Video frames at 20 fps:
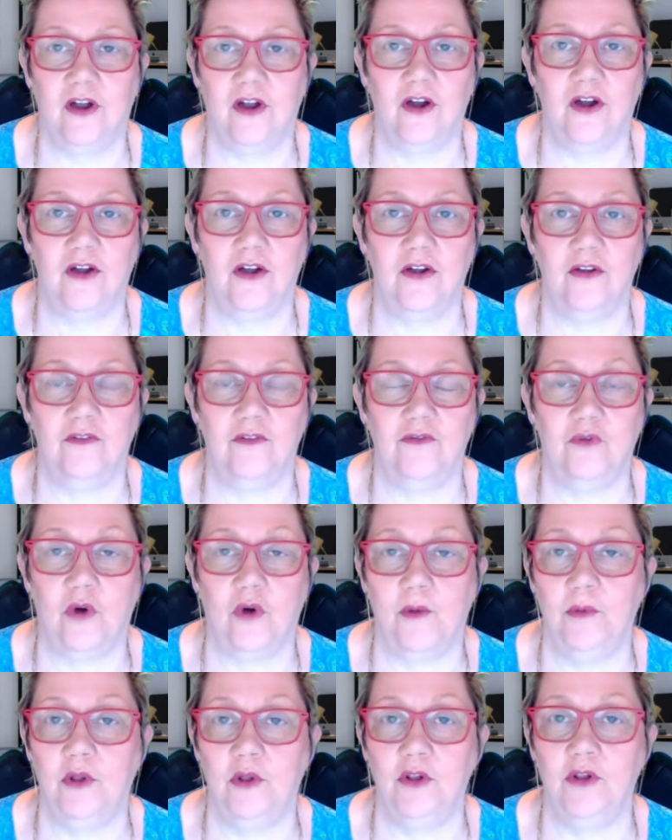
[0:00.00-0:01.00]
our
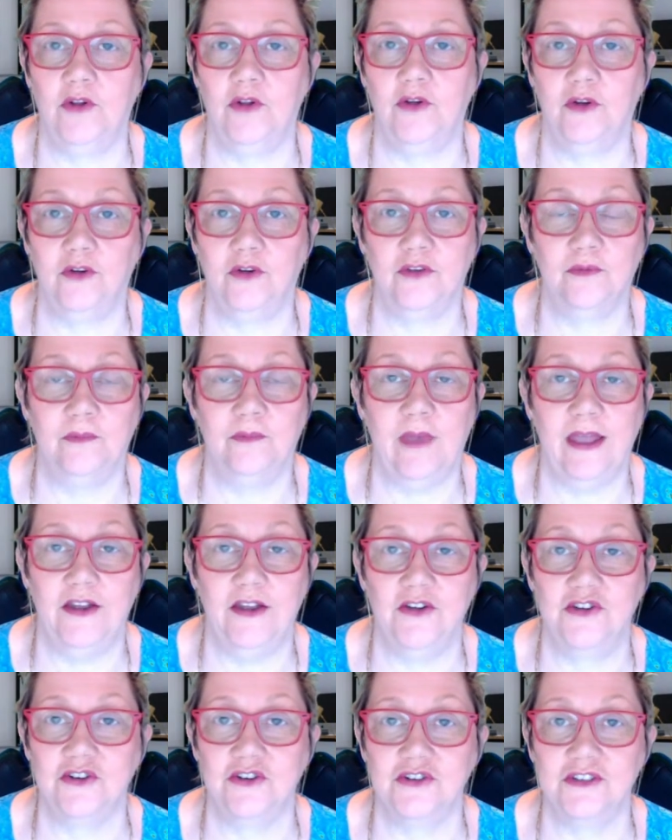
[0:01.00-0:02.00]
formal nurse
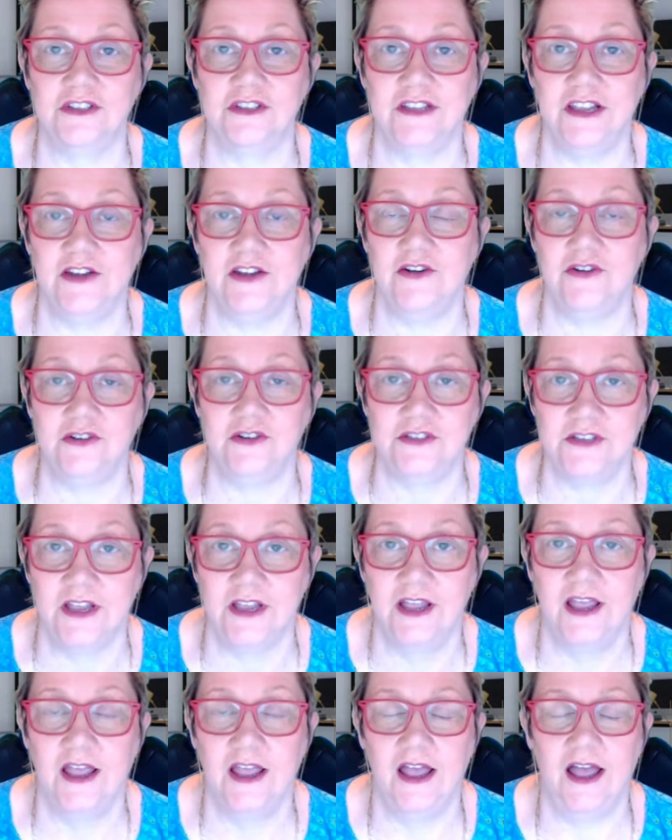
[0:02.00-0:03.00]
managers, leaders,
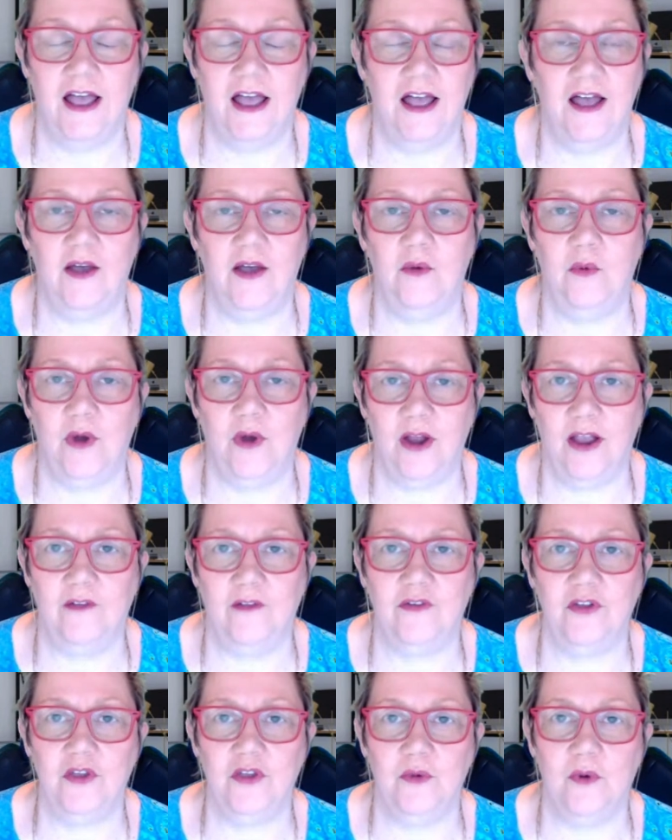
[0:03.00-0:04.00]

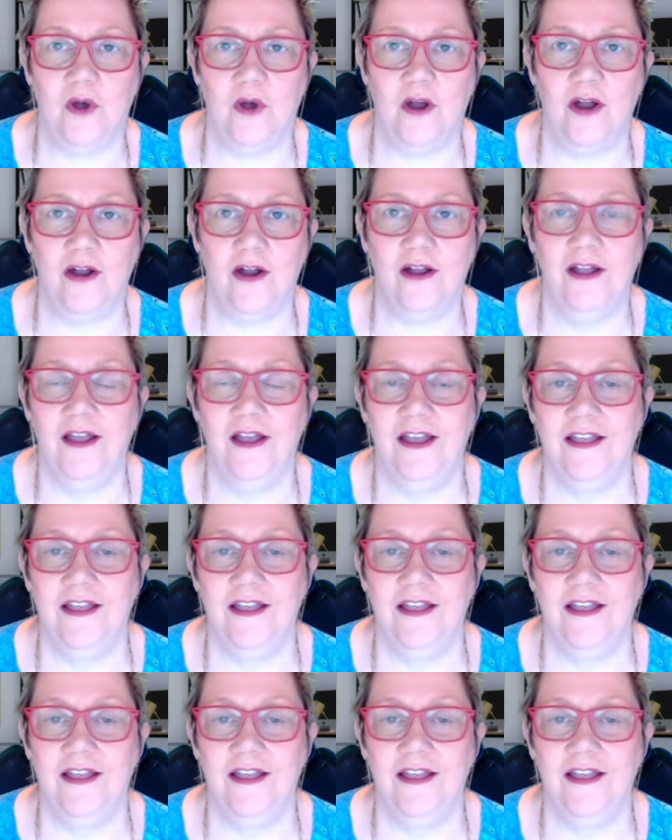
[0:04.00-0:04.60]
wherever you are.